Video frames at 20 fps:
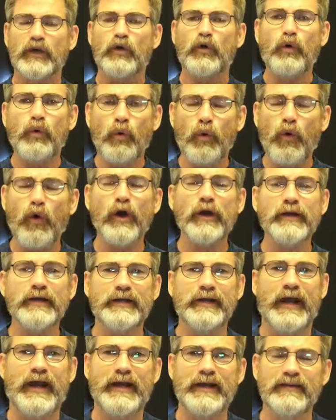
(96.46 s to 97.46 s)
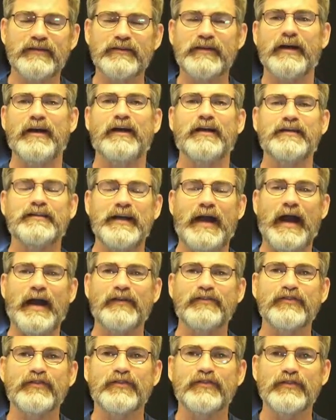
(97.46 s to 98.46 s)
coordinating terror
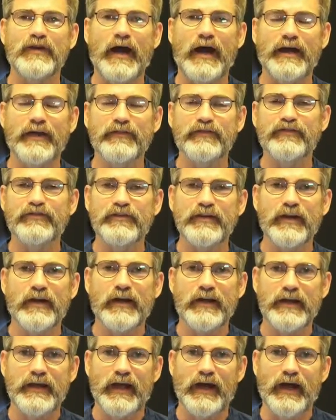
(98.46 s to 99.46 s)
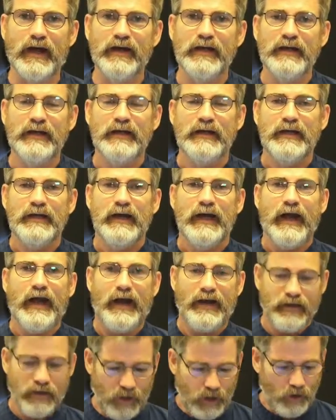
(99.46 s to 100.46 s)
attacks inside of Syria.
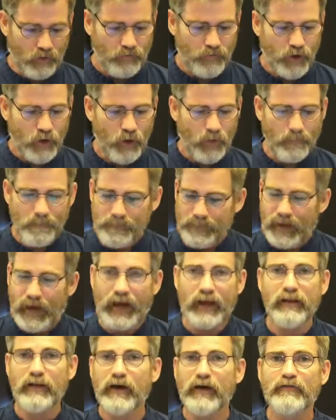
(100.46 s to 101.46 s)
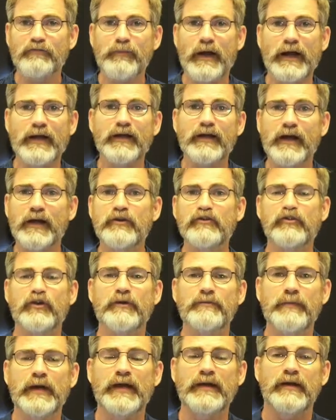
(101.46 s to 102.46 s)
And although I love my
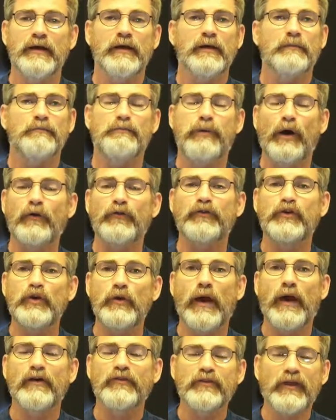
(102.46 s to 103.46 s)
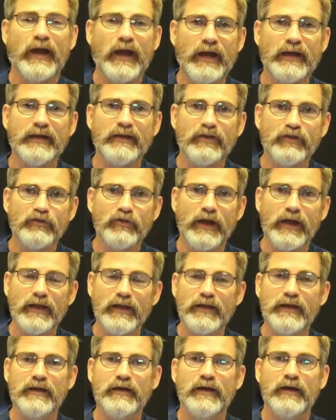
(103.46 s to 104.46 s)
countrymen, both U.S. and
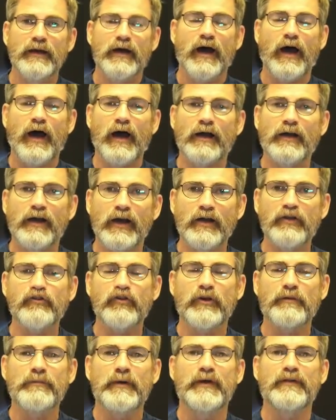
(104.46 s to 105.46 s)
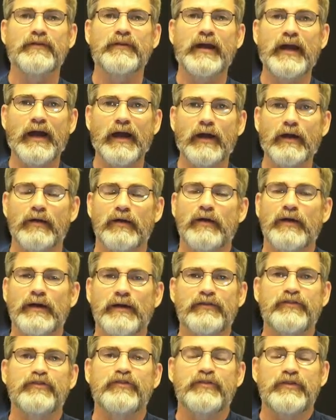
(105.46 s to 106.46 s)
Israeli countrymen there,
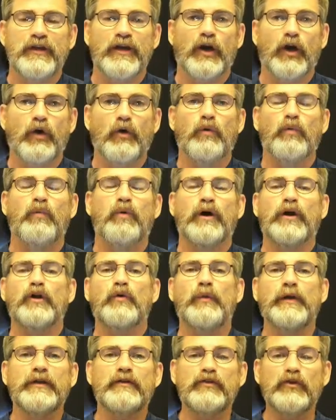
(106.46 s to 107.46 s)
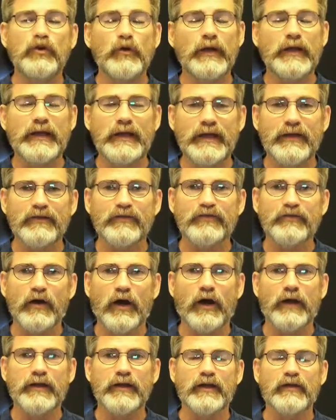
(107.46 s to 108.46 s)
it's still, what are we doing in
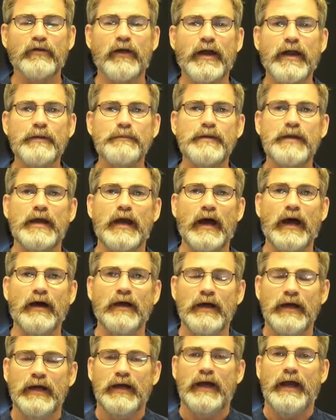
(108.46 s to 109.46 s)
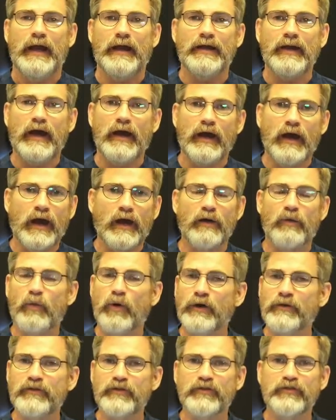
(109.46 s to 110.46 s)
Saudi Arabia? And I
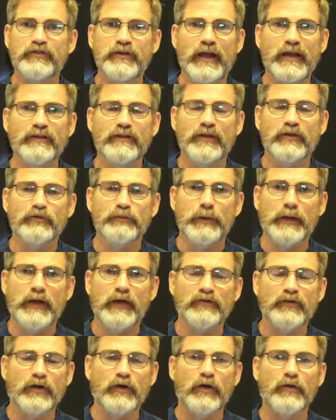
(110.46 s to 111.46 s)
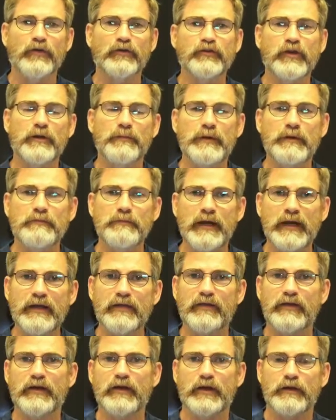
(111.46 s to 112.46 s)
want to state this because I know there's going to be many
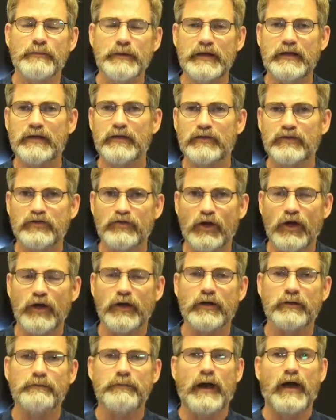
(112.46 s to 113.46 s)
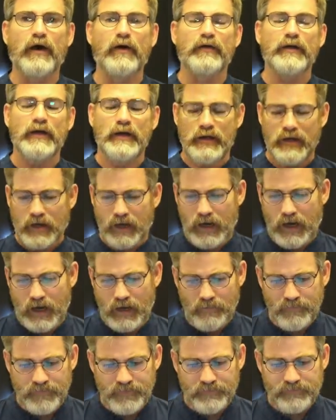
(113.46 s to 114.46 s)
that are going to be concerned about
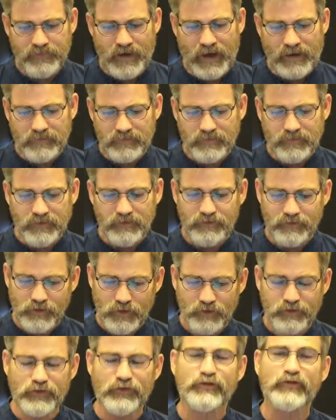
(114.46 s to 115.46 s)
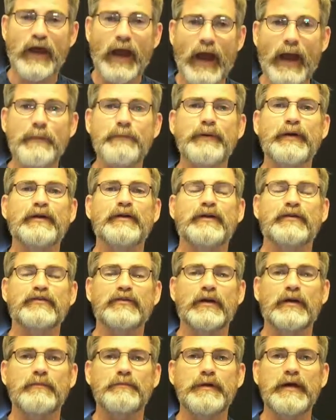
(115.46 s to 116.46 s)
the fact that this news has happened. It's
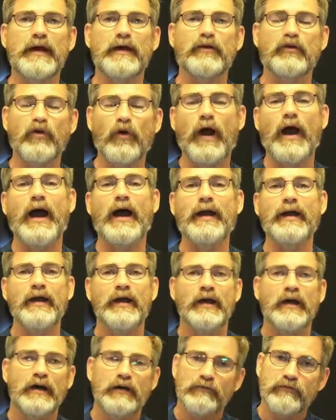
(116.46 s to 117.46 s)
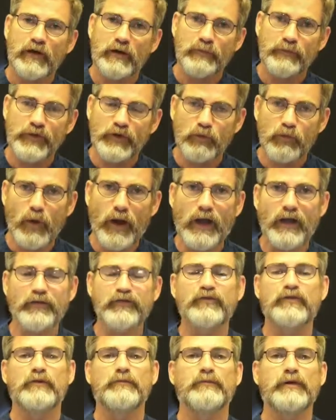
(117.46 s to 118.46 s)
going to be a cry from the
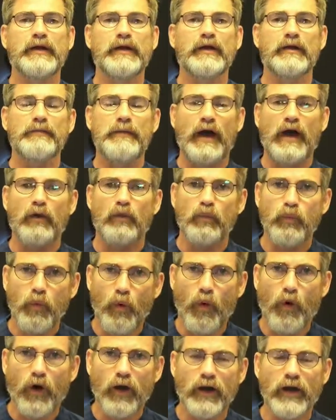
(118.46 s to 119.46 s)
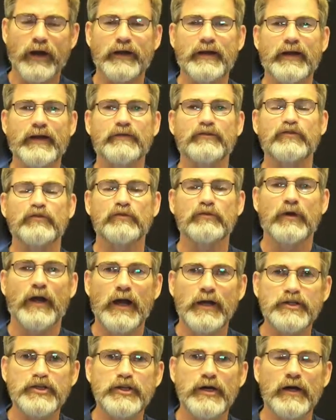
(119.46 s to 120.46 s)
West to bring about war against
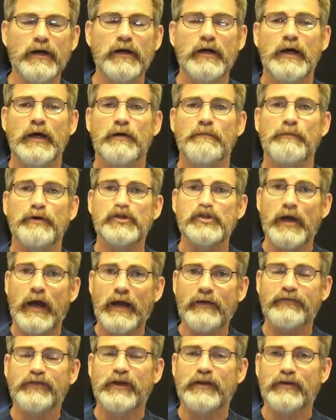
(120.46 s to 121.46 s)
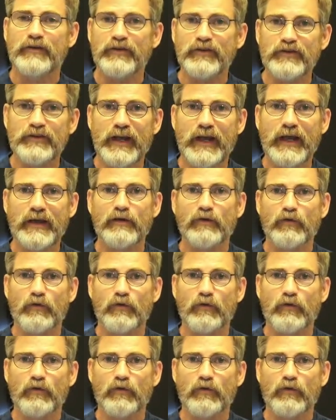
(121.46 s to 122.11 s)
Russia. But you have to understand,